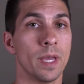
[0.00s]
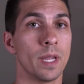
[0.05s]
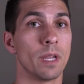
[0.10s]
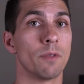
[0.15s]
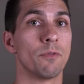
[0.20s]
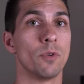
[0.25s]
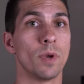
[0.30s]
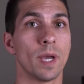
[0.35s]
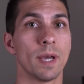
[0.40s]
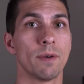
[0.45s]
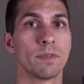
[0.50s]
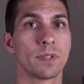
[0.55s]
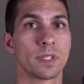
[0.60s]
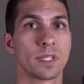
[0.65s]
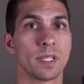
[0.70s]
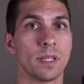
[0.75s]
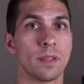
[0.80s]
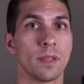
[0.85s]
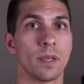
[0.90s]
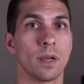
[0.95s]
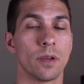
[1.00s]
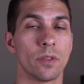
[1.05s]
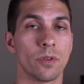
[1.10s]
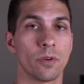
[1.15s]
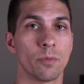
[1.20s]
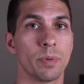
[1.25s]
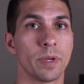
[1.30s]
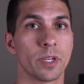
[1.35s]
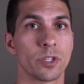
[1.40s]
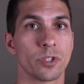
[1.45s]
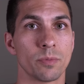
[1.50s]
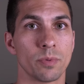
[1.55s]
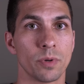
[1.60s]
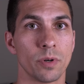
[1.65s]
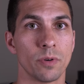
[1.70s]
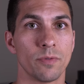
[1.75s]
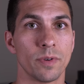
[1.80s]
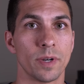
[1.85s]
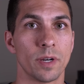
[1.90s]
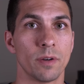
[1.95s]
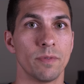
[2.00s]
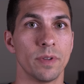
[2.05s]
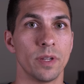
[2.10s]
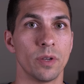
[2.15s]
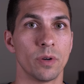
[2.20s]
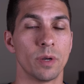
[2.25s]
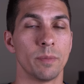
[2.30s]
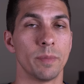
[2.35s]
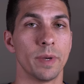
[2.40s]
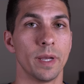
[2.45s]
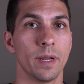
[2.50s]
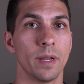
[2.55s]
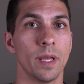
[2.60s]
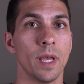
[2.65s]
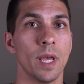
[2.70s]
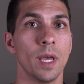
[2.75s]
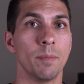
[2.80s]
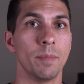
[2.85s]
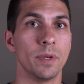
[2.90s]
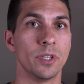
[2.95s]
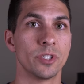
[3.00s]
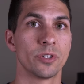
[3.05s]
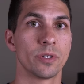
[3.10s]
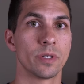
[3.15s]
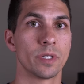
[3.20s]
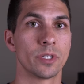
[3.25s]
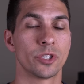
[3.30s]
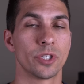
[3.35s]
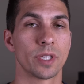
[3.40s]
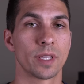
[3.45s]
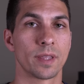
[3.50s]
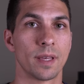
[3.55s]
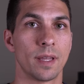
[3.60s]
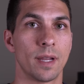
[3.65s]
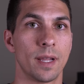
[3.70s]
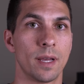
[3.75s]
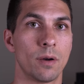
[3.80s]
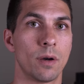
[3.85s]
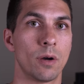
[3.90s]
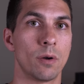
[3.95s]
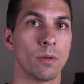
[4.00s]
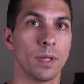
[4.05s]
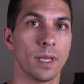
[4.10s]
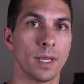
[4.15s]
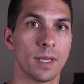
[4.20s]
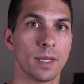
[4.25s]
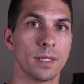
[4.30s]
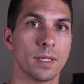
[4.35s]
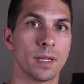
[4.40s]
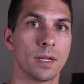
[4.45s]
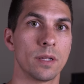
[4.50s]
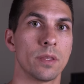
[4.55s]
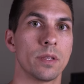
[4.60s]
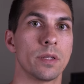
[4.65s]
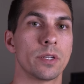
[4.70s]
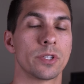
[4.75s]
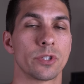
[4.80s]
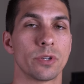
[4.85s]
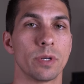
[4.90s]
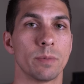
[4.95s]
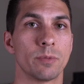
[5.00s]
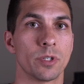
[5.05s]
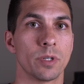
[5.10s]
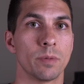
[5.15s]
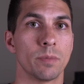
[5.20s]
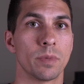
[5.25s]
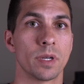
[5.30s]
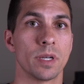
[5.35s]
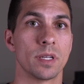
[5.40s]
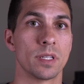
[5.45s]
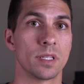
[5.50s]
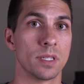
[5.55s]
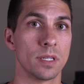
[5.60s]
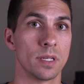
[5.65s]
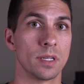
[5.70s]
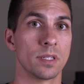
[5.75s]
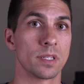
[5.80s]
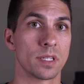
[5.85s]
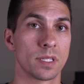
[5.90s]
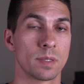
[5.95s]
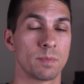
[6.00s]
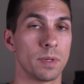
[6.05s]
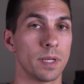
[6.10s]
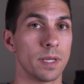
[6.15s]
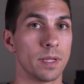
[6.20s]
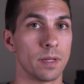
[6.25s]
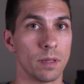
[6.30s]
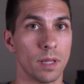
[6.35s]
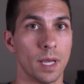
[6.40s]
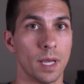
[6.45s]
And if you haven't seen the other picture profile video I made, be sure to check that out. I'll link it down in the description because it does explain a